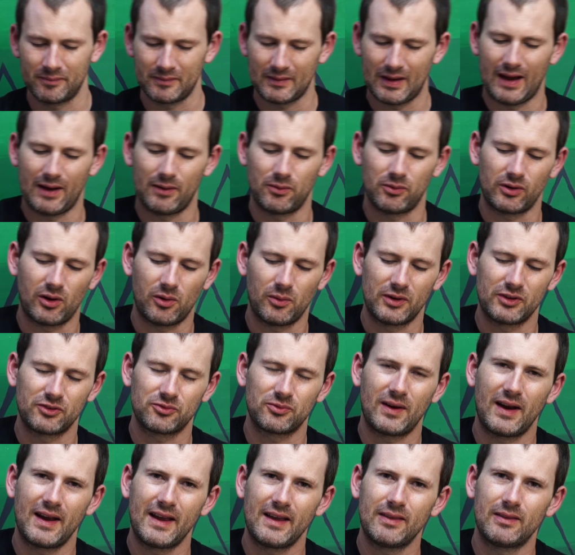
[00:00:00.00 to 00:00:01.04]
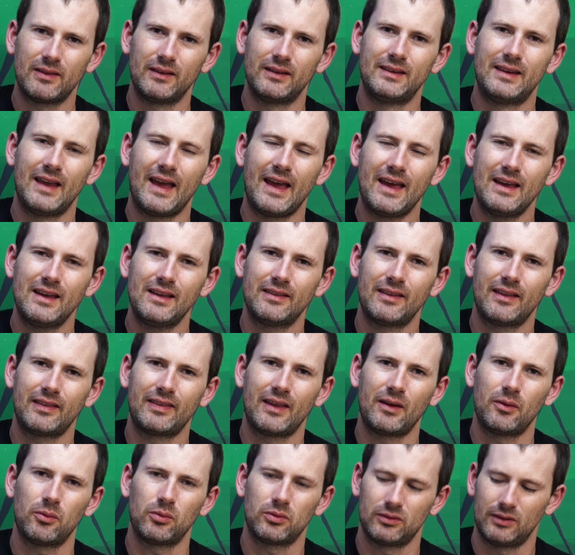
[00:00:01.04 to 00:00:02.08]
I would always write the date that
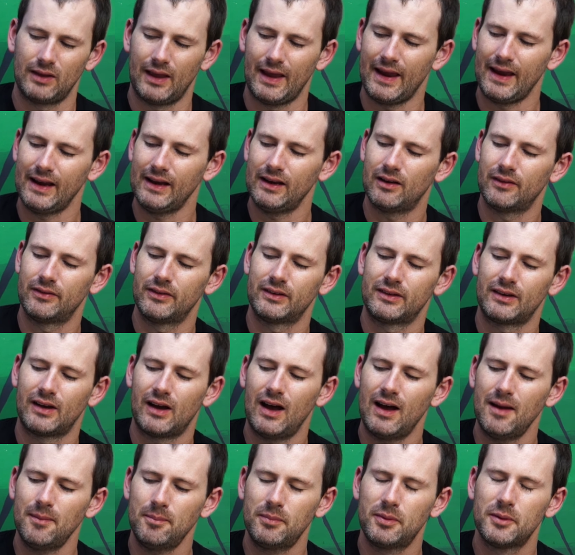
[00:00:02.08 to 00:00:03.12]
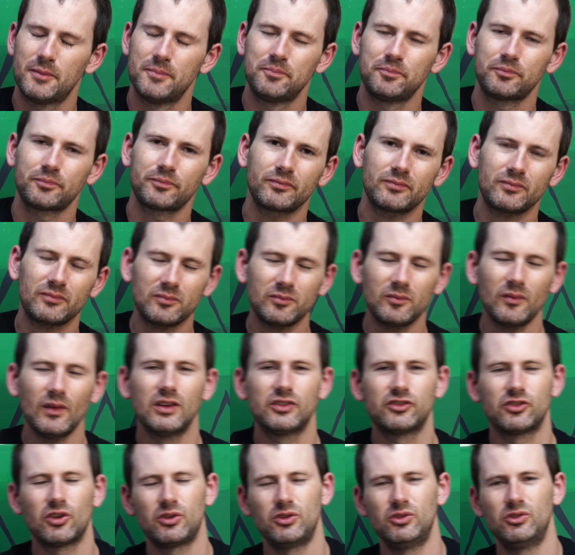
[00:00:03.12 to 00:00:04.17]
they were laid on the top
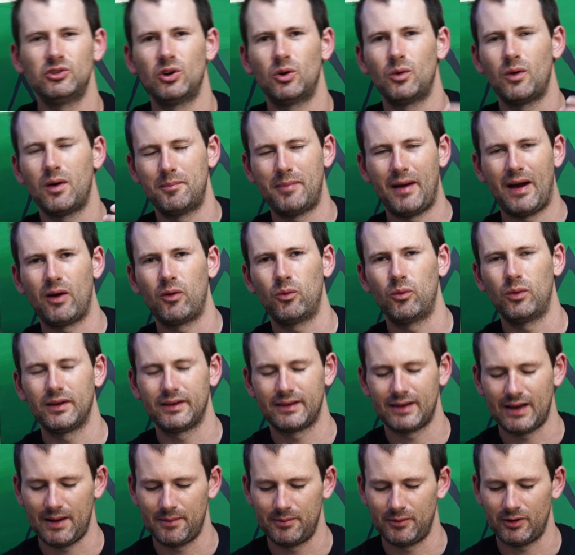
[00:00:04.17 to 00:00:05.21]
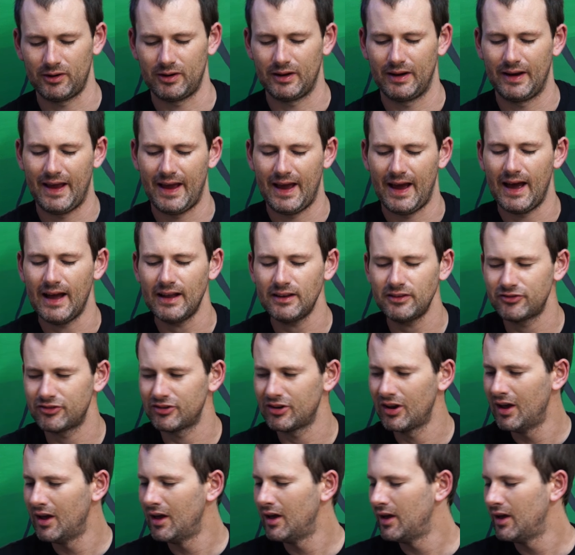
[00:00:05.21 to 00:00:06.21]
so you know about what time they're going to hatch.